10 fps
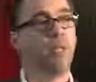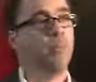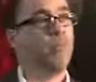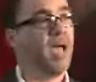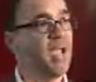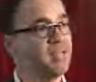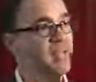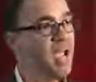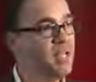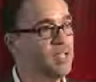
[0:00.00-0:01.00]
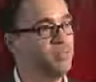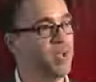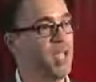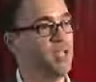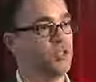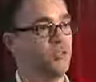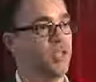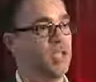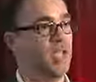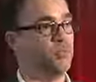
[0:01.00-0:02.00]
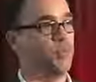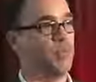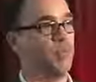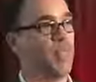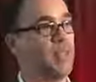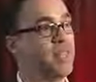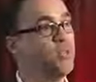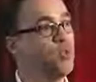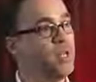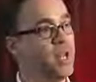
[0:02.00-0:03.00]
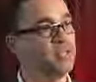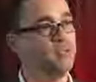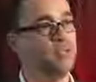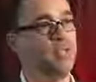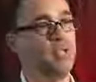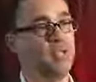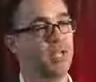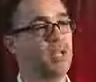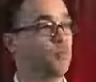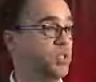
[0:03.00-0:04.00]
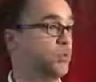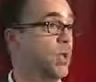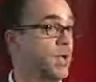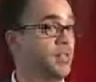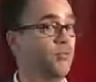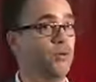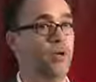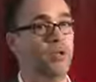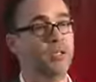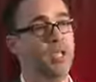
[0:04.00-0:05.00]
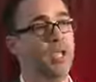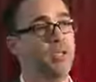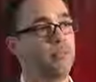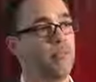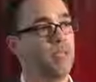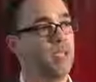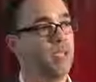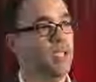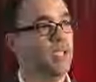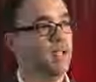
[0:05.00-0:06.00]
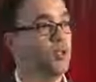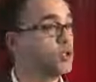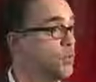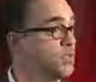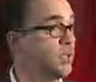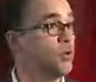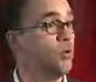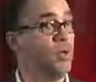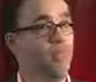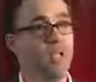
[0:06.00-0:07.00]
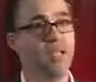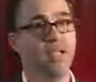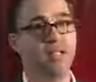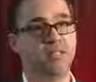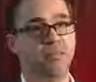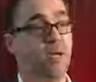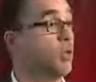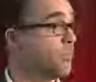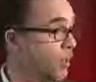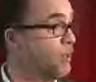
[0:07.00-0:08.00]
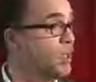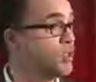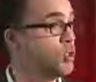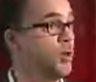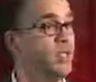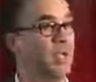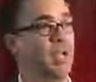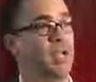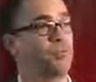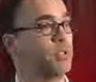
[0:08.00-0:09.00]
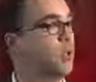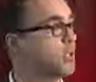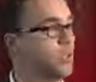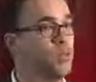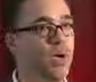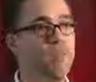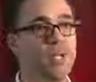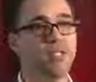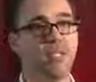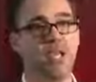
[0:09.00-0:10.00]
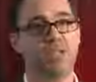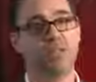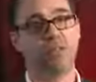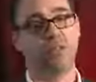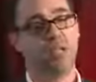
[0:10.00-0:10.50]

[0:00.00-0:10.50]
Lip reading: by assigning pages of the textbook and then doing active learning in class, which is what I did for a long time, your students are going to rebel against it. They're going to probably enjoy the class, but they're going to tell you I missed the lecture.